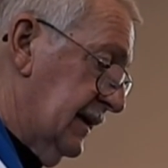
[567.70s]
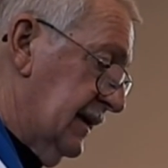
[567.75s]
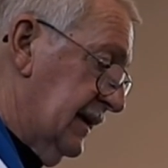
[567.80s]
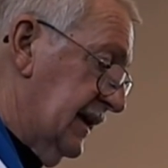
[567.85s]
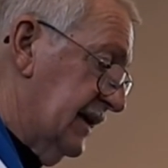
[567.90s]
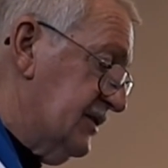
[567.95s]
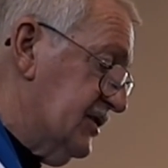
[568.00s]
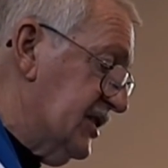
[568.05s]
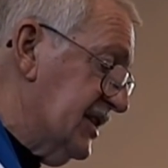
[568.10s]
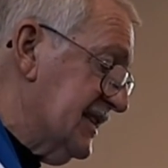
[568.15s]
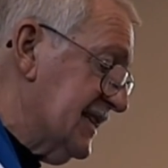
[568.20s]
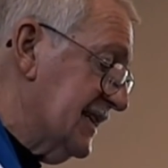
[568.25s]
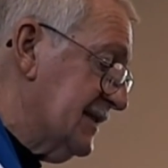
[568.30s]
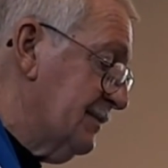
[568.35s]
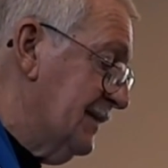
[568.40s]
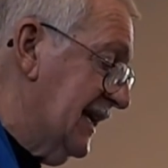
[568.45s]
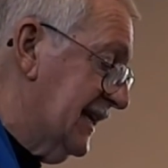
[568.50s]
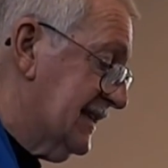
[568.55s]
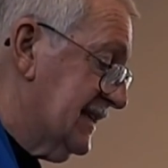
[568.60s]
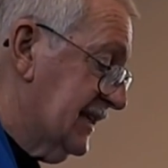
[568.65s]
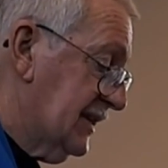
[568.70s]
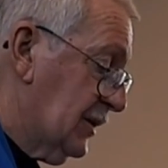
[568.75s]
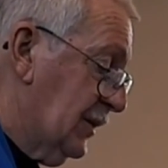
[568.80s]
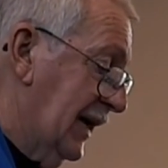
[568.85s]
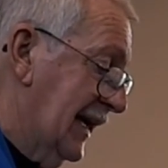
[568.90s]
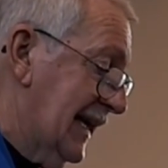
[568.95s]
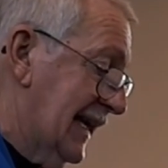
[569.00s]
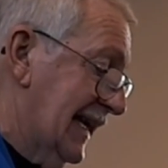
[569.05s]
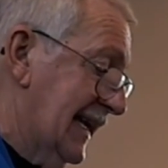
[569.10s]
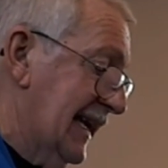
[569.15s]
And Jesus makes it
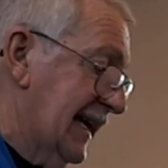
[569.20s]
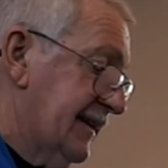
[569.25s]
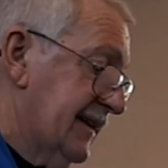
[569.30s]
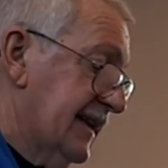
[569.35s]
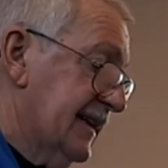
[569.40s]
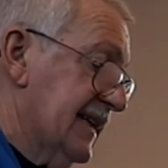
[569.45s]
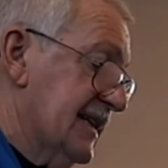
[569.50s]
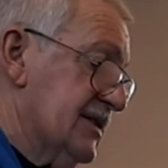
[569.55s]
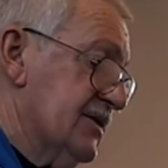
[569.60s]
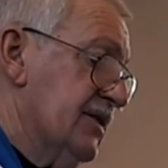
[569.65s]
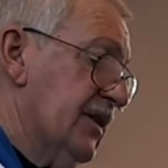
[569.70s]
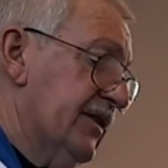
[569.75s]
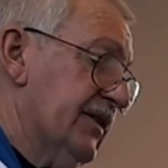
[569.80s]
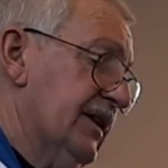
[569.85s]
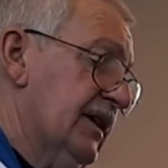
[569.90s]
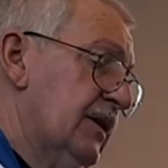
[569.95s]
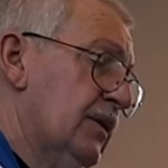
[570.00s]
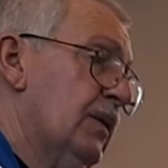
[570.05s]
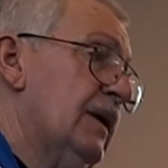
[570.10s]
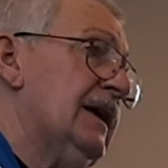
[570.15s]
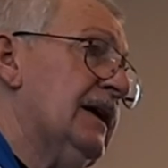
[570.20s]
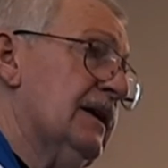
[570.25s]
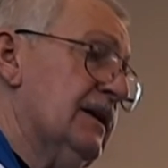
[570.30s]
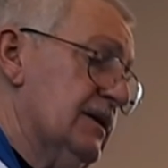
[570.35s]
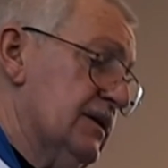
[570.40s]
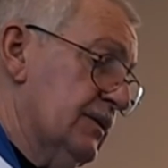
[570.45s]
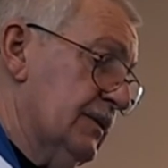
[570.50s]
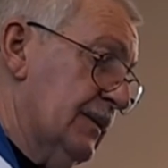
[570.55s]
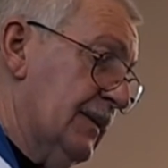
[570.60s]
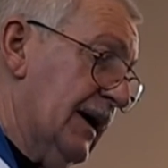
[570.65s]
quite clear that there's nothing we can
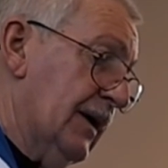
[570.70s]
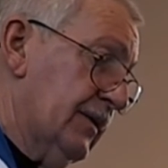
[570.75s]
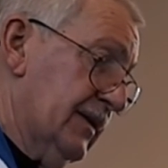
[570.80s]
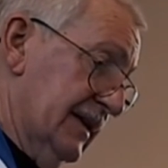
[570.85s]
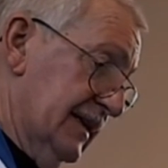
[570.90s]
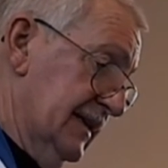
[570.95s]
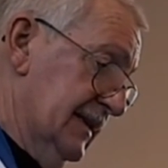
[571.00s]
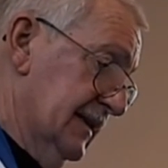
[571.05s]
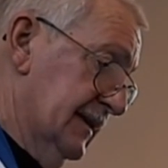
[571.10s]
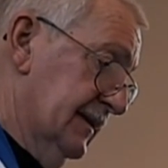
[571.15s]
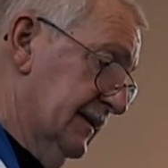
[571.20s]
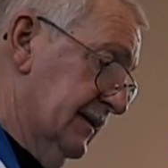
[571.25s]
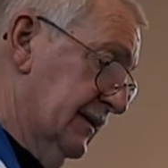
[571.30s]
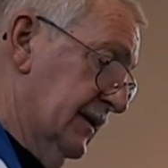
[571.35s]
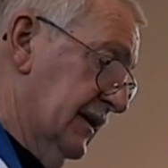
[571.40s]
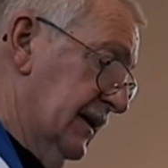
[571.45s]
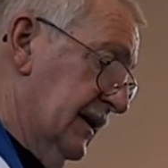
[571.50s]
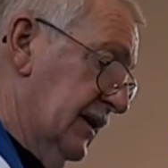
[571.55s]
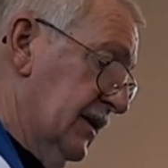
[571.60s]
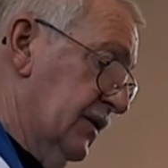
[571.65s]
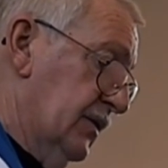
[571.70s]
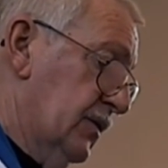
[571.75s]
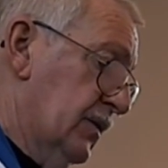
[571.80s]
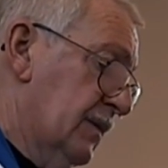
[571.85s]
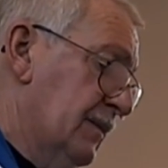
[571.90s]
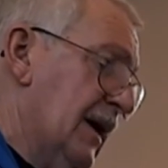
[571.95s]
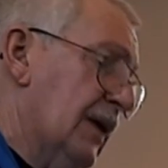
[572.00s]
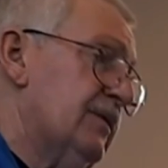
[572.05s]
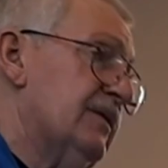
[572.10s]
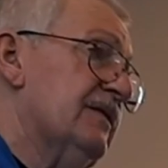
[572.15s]
do about it. No
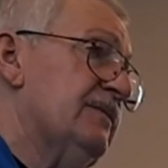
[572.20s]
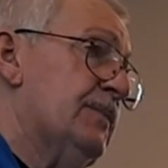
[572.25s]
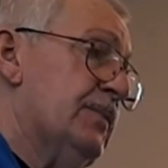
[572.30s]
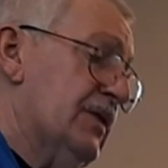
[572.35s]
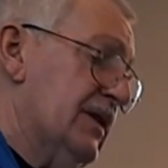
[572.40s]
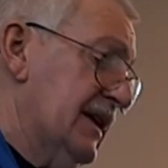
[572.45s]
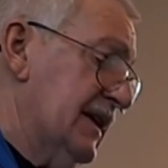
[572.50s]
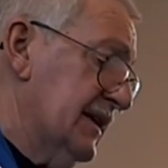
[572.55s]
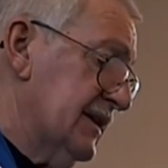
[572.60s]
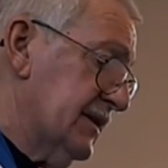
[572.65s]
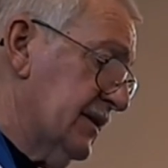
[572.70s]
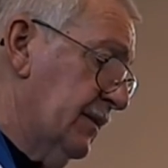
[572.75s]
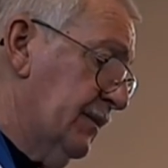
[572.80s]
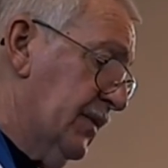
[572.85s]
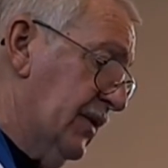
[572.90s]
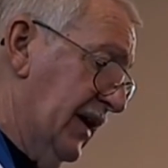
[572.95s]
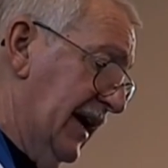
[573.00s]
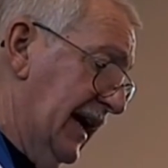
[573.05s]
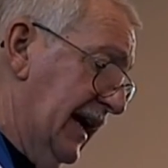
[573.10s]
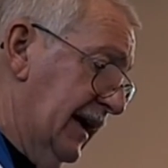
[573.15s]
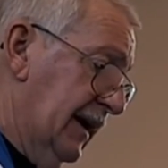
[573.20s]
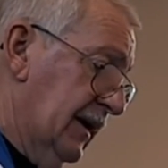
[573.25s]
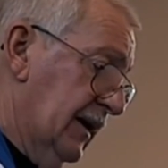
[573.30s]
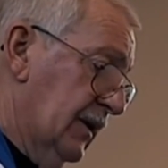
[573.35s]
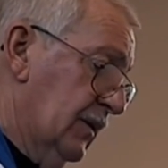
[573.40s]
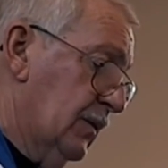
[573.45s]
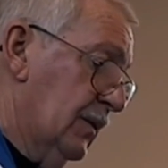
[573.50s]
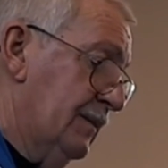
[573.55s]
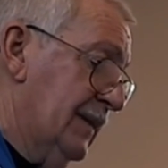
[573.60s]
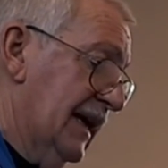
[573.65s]
amount of praise or prayer
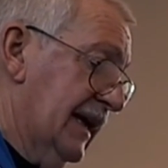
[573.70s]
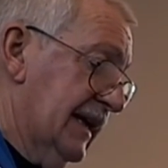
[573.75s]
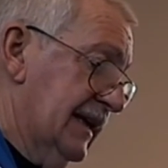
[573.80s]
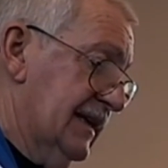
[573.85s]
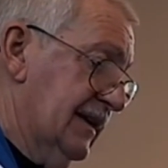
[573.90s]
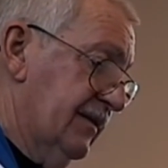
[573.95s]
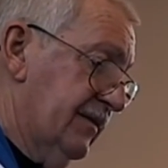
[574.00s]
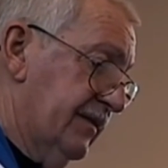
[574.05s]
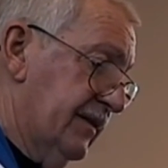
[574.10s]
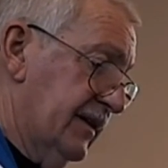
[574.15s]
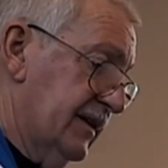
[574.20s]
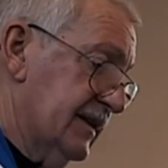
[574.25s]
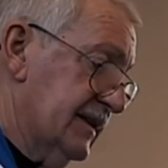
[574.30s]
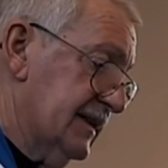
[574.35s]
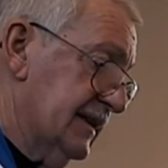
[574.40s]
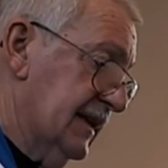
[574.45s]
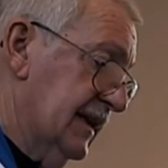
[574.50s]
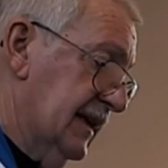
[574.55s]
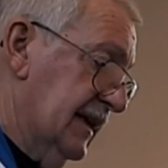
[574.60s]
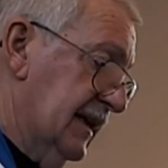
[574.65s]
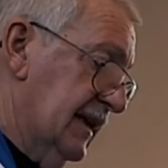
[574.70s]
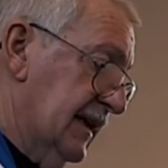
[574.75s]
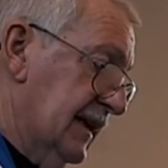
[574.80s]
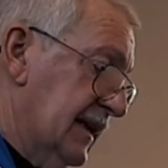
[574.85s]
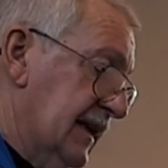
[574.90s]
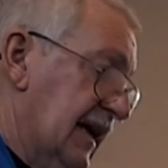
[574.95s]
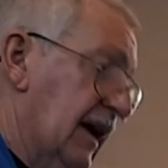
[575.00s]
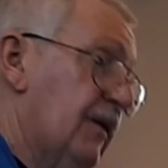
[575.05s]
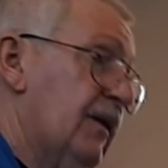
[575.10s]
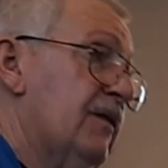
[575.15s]
will make a difference.
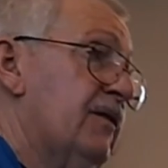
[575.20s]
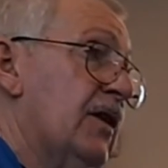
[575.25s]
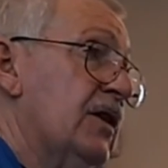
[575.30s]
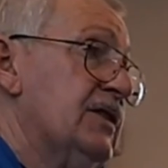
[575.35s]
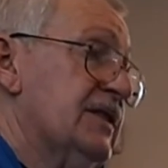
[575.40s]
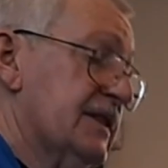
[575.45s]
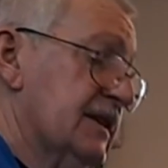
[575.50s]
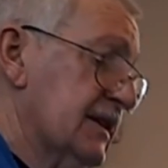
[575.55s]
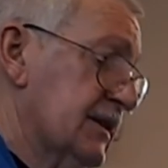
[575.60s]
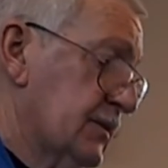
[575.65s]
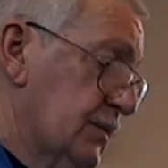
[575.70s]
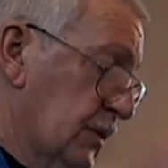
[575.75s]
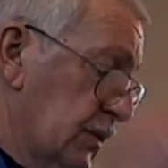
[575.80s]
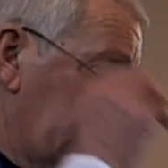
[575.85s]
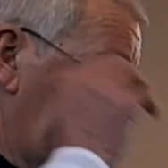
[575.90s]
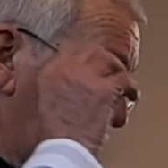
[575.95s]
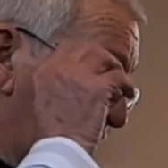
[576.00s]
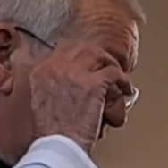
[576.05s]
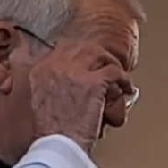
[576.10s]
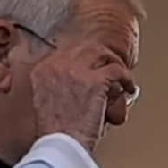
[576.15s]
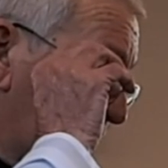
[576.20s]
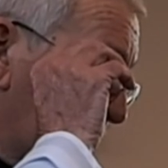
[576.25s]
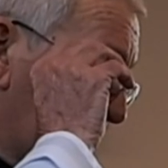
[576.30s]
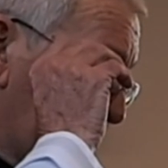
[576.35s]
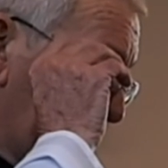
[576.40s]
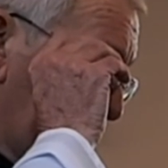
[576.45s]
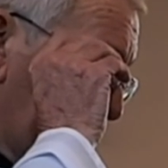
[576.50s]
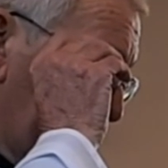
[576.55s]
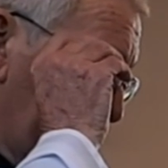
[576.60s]
Our voices won't be heeded.